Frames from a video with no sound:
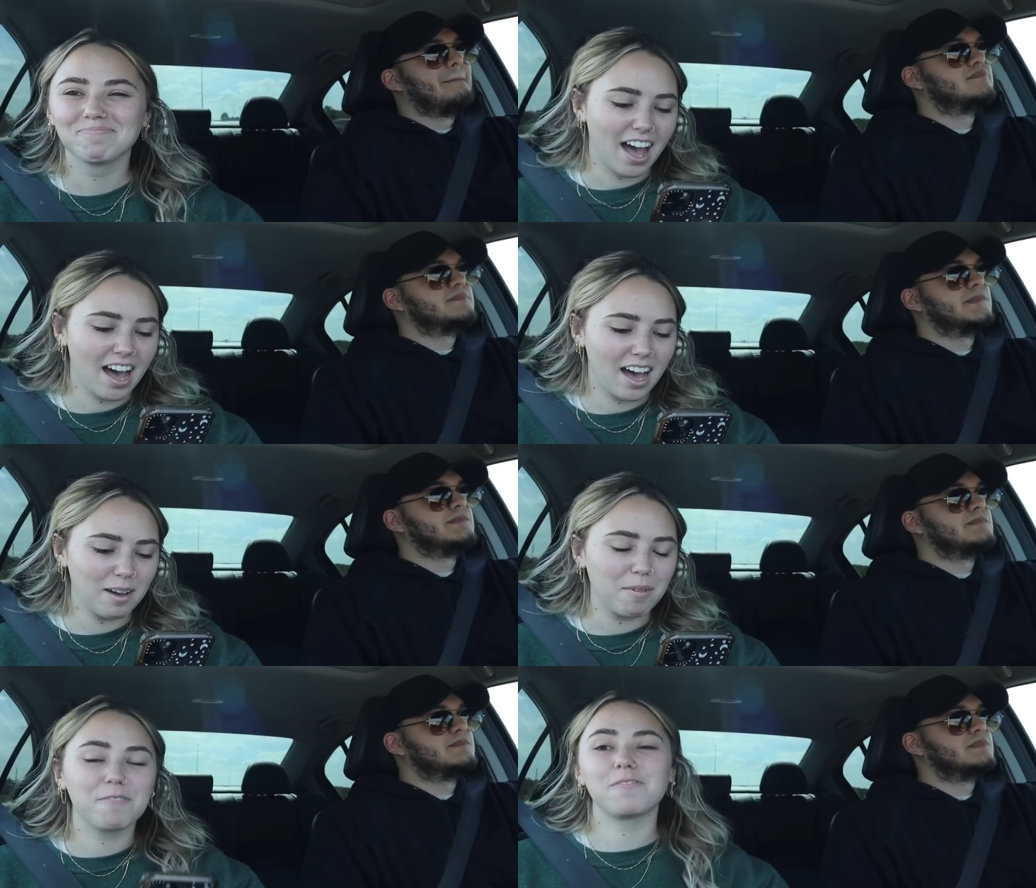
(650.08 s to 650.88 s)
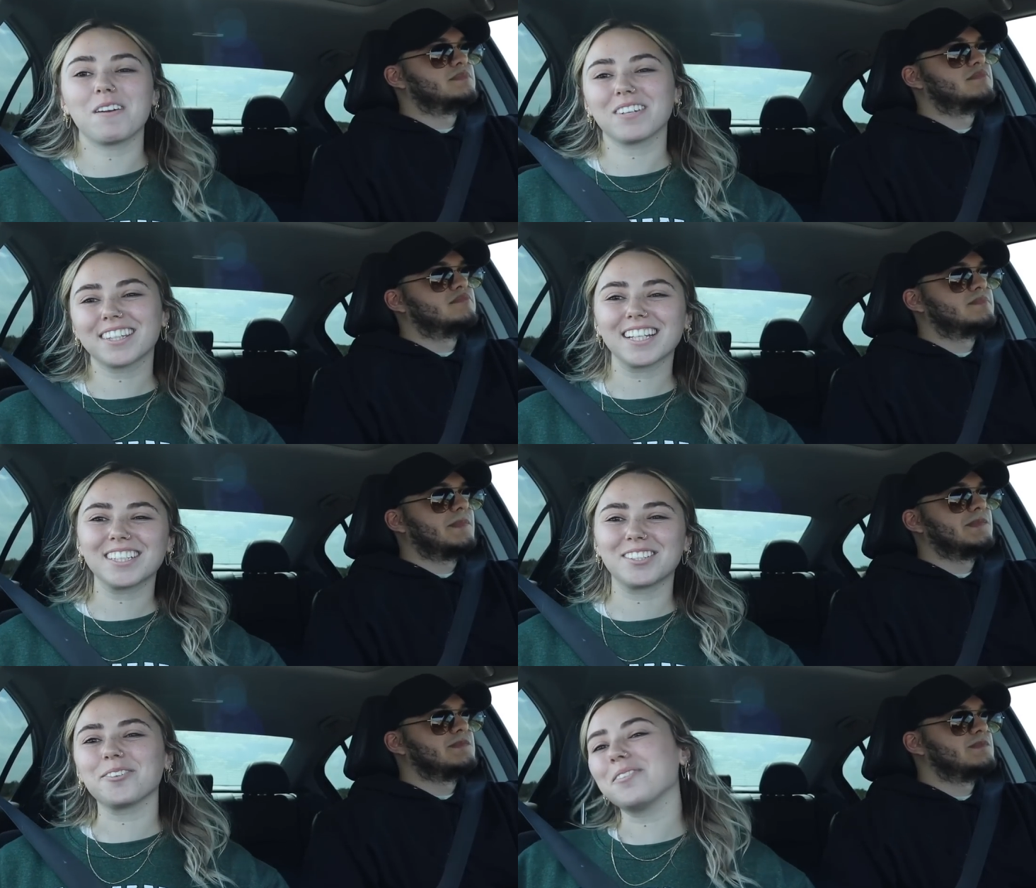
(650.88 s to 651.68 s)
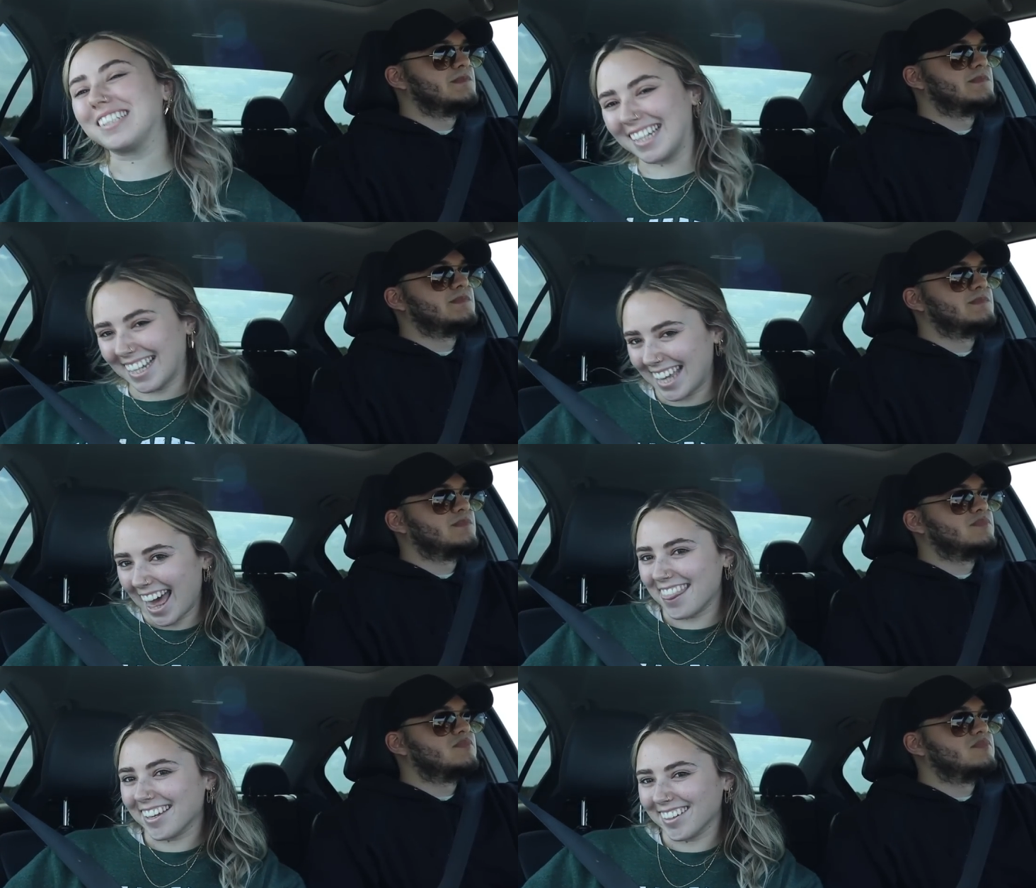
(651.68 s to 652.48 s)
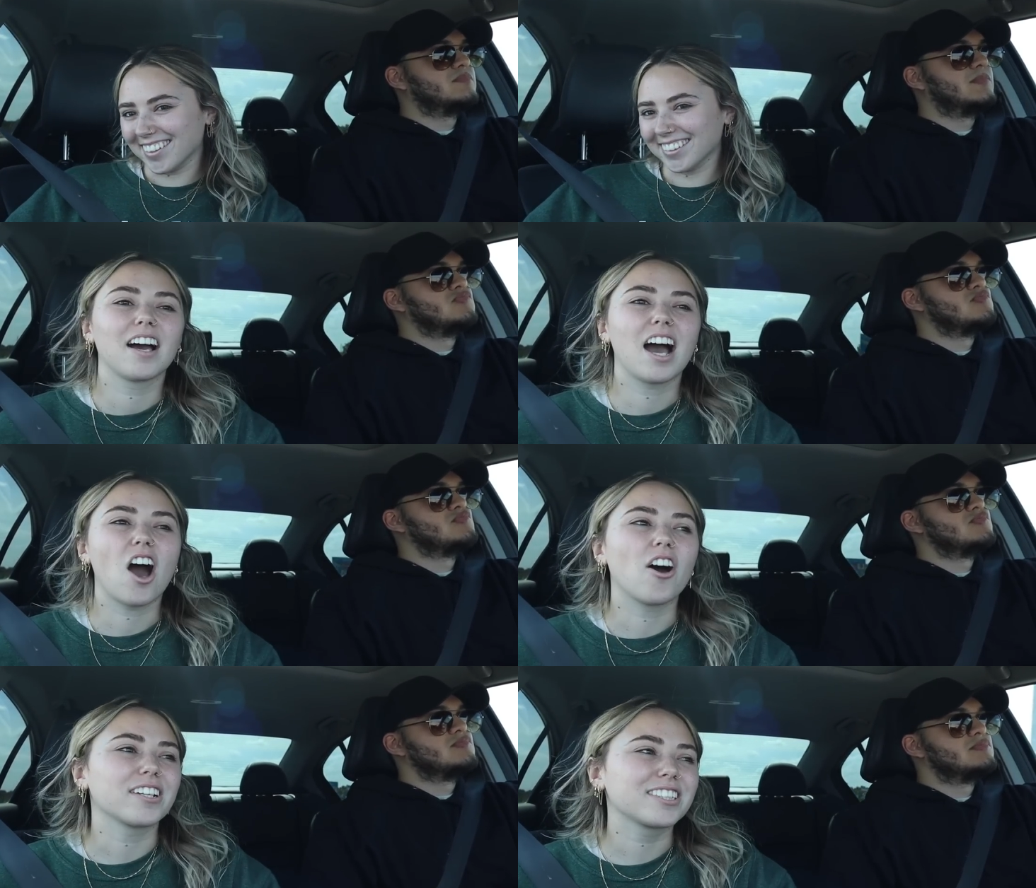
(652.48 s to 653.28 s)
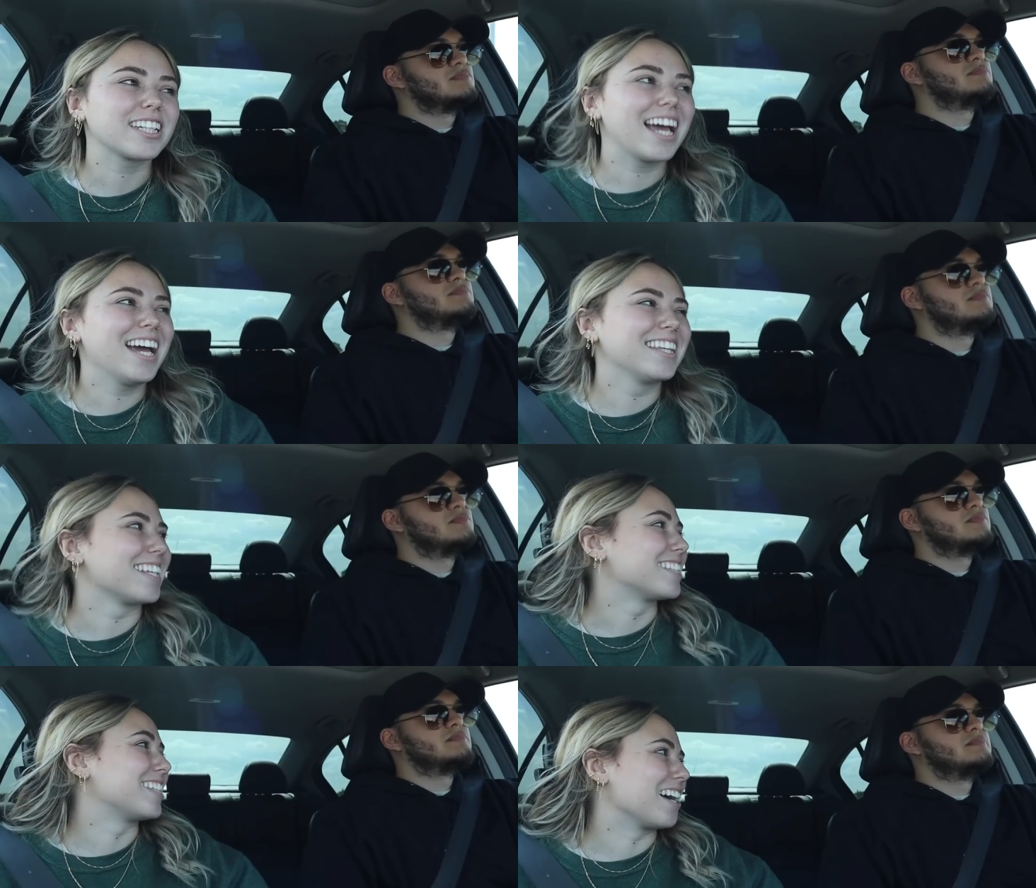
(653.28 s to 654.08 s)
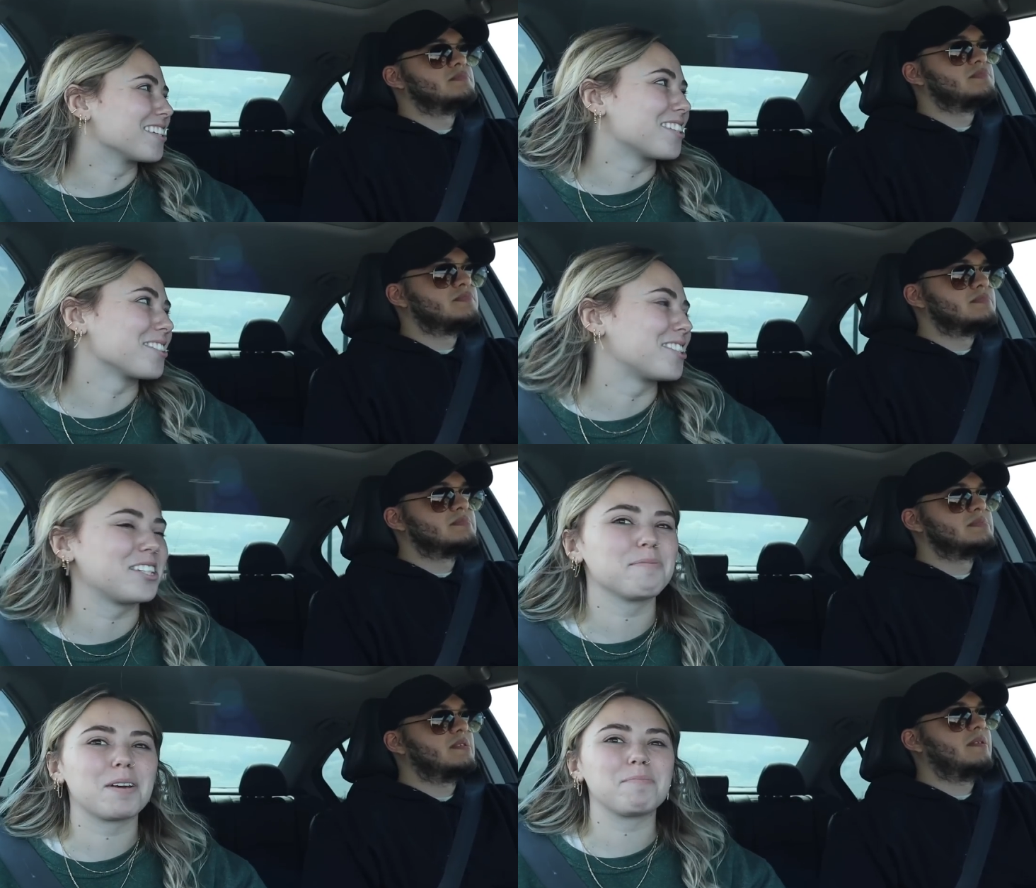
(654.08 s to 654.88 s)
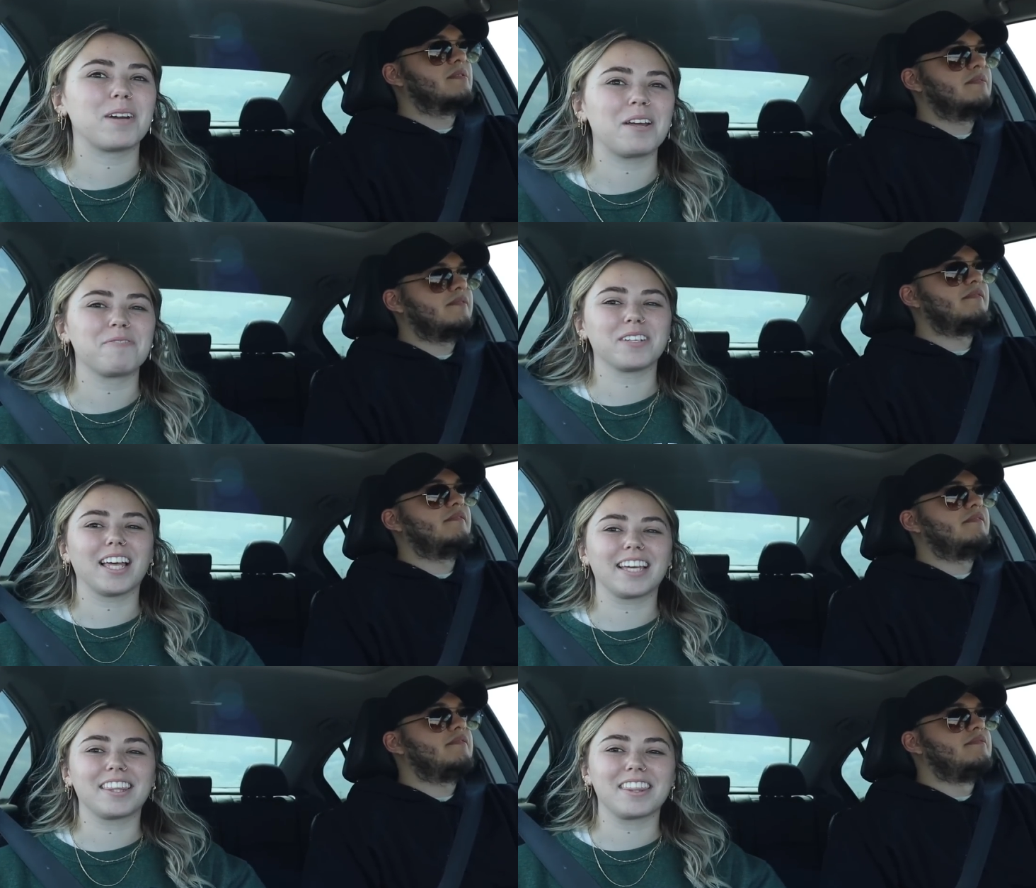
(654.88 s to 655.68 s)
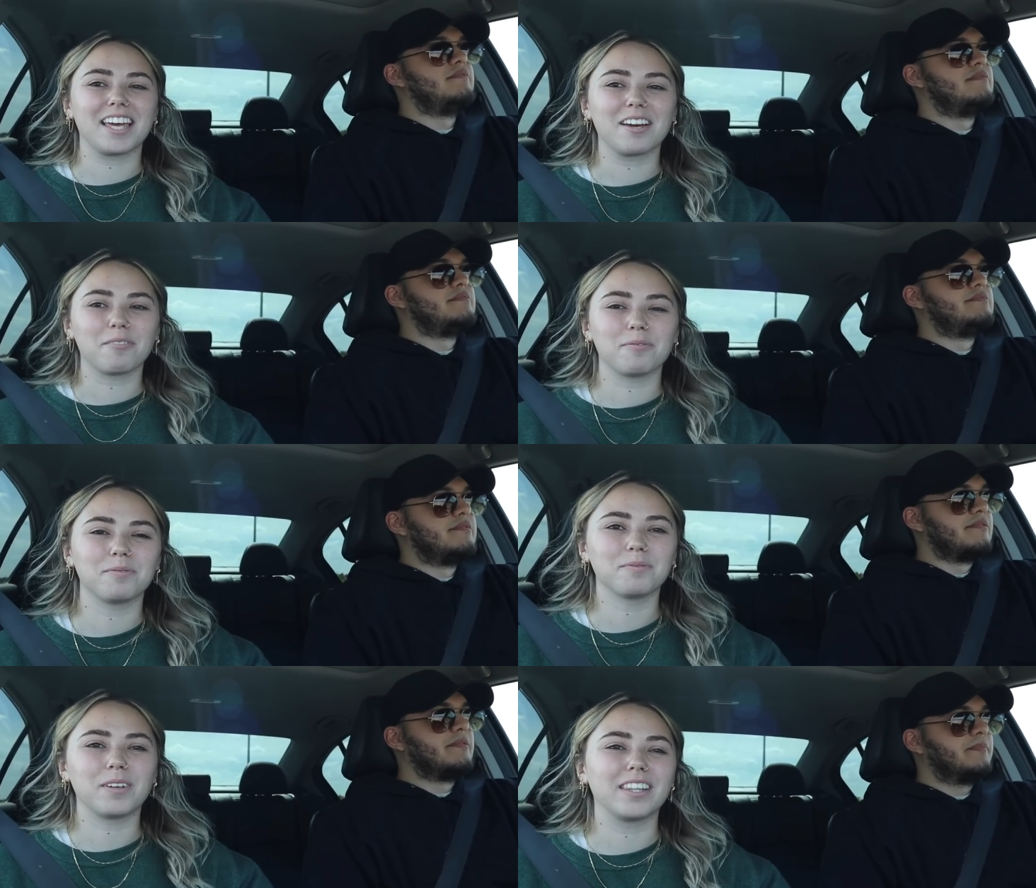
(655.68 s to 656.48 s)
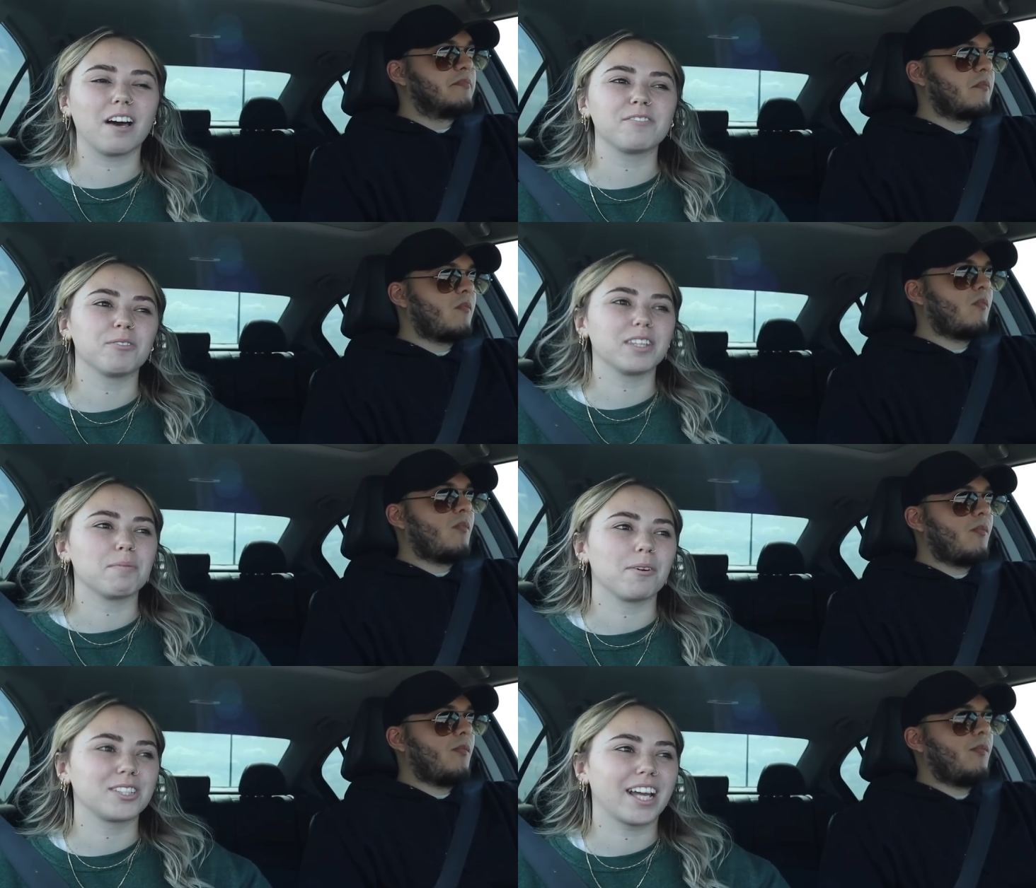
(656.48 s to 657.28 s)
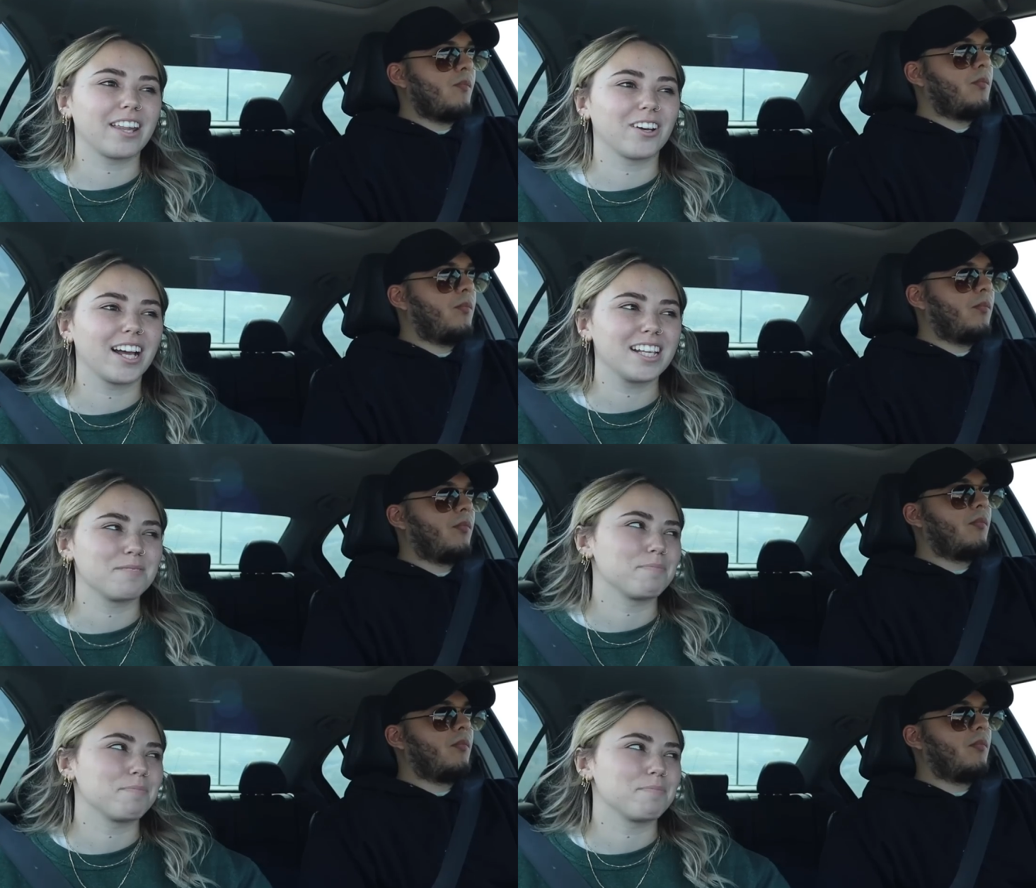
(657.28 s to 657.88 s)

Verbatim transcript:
Speaker 1: Um, favorite thing to do together. Honestly, this sounds so stupid, but I feel like the thing we love doing the most together is